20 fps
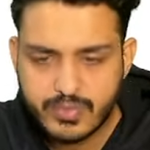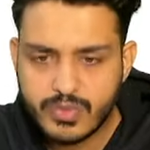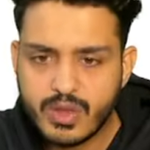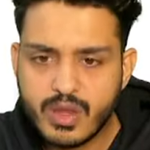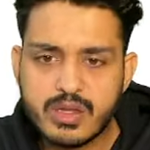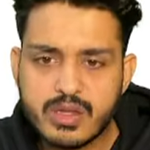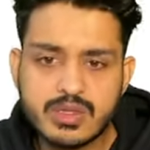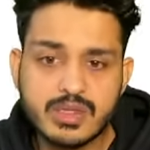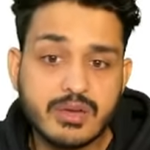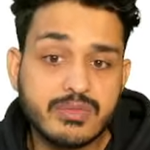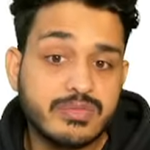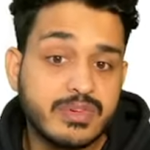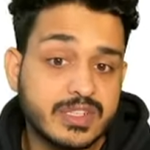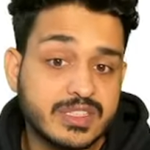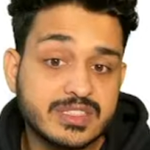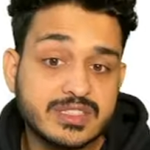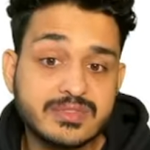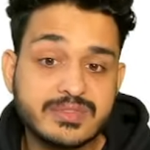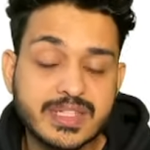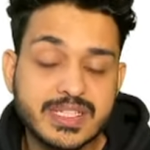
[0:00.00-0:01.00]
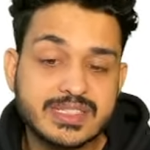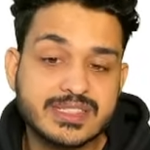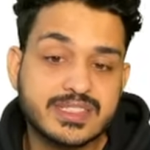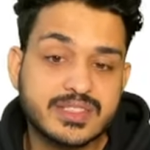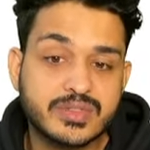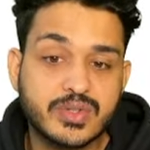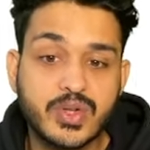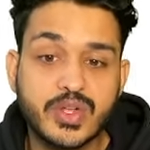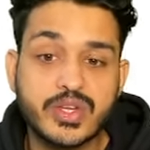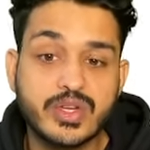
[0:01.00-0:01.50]
The first phase is
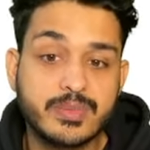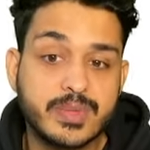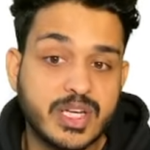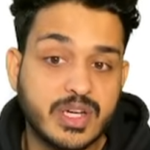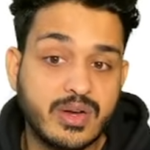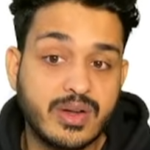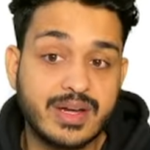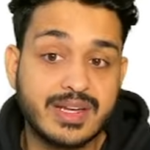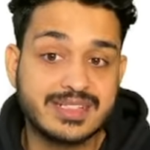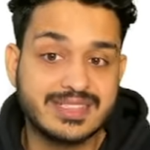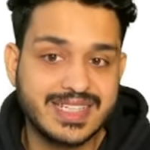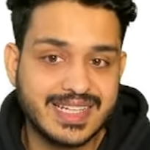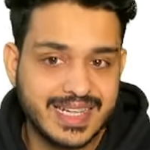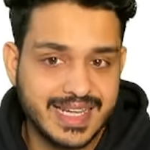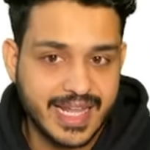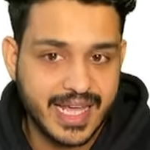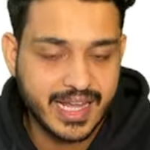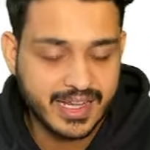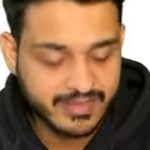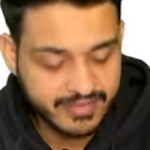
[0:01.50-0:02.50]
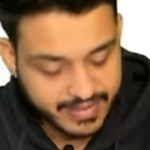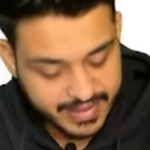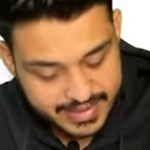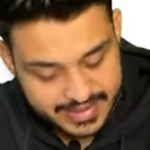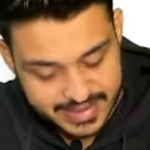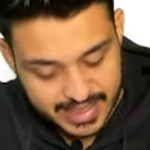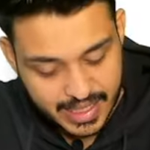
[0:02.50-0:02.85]
going to be known as lag phase,